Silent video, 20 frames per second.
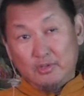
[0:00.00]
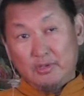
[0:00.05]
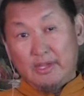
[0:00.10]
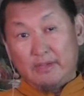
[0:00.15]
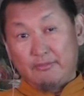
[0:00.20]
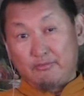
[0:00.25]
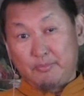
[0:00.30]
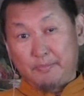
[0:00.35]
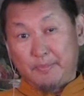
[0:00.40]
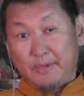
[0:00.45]

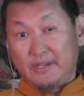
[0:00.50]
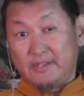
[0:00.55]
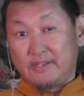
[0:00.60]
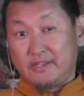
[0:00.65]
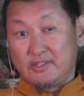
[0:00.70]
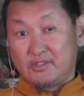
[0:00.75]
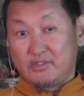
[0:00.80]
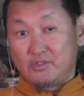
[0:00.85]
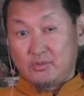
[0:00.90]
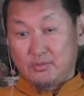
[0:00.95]
have PT
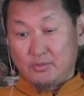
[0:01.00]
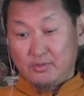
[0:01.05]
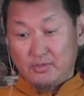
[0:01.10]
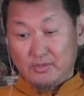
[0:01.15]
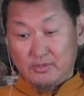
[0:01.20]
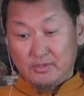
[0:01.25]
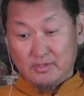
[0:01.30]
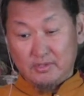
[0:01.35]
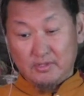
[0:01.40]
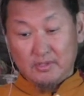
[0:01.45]

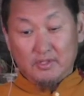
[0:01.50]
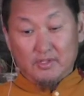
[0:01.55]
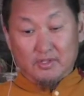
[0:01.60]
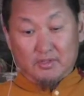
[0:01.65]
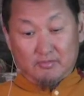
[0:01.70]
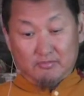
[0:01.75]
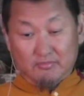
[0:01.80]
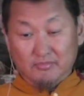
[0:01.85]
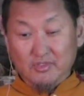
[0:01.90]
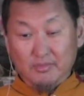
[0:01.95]
instructions,
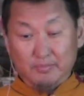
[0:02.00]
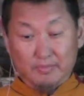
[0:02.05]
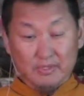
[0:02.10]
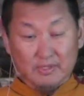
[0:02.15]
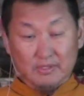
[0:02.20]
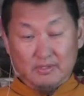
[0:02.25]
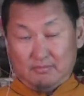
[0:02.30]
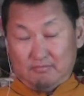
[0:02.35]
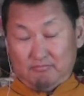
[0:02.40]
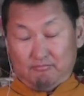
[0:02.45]

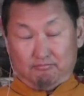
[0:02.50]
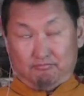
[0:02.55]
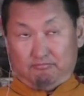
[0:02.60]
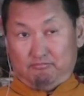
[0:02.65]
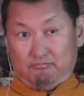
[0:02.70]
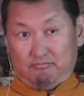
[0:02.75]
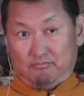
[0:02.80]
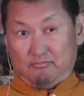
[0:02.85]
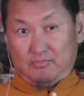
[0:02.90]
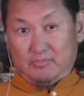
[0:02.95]
maybe
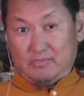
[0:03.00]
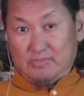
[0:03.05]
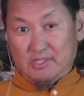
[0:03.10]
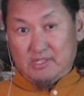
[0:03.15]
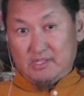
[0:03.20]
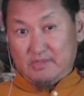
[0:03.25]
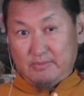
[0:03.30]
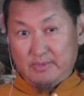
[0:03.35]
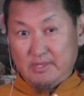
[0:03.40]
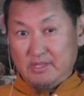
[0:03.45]

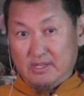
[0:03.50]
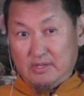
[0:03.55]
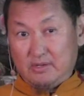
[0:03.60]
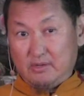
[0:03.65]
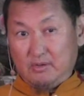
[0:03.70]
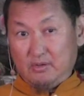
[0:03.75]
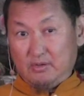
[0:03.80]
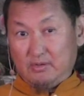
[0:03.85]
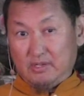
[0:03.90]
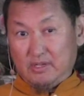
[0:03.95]
we need to
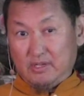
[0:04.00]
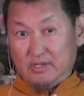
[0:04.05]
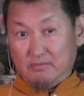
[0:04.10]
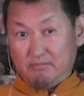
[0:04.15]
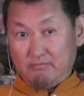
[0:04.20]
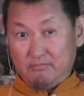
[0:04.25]
go there.